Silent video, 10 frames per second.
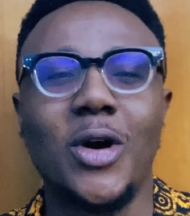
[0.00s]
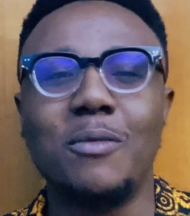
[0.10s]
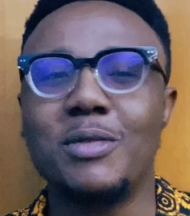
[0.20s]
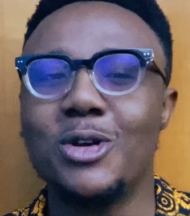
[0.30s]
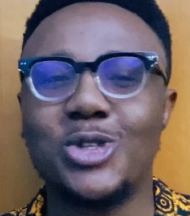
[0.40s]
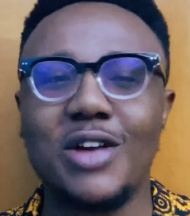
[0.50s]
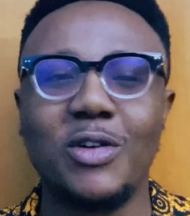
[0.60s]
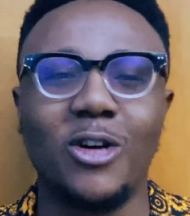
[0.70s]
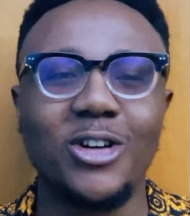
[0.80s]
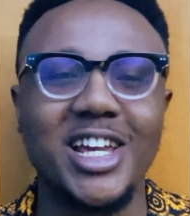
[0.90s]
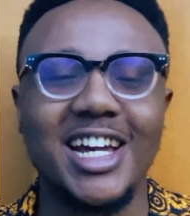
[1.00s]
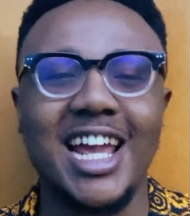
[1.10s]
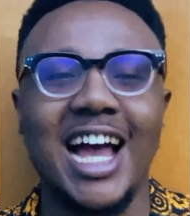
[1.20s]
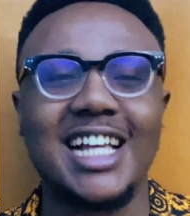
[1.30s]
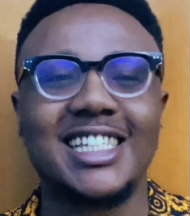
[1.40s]
Unbeknownst to everyone,
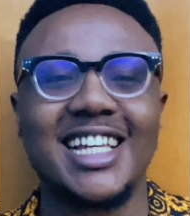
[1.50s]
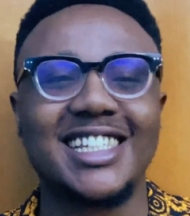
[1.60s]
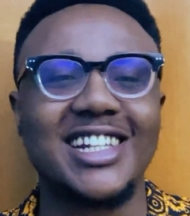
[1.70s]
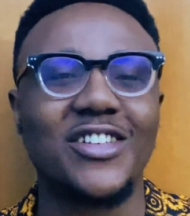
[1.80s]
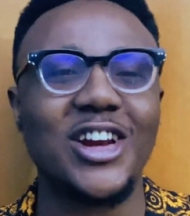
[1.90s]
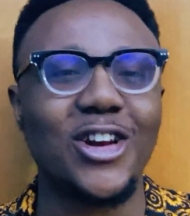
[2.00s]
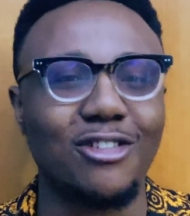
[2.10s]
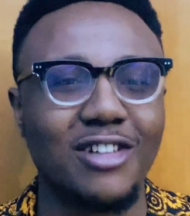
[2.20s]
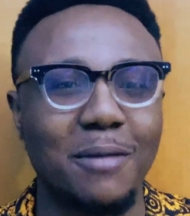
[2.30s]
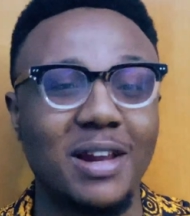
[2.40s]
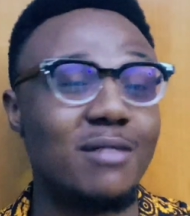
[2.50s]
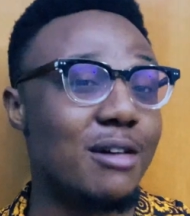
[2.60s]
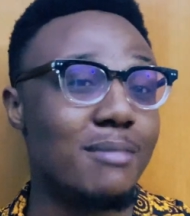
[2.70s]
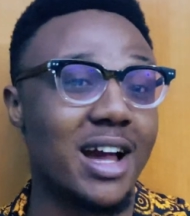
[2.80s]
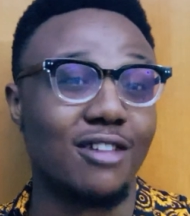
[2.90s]
Oyade has a secret lover played
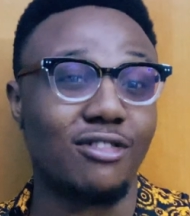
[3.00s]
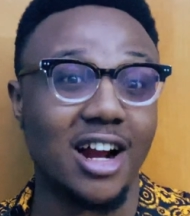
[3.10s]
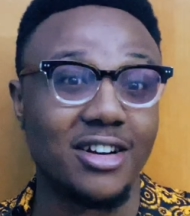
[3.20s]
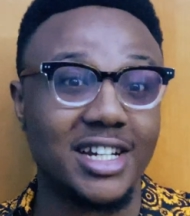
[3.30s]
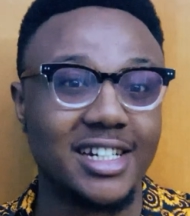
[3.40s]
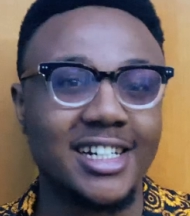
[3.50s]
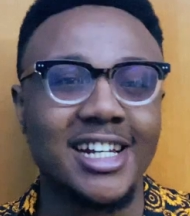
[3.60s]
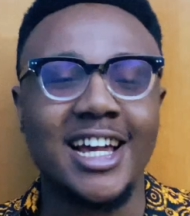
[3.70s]
by Afolarin.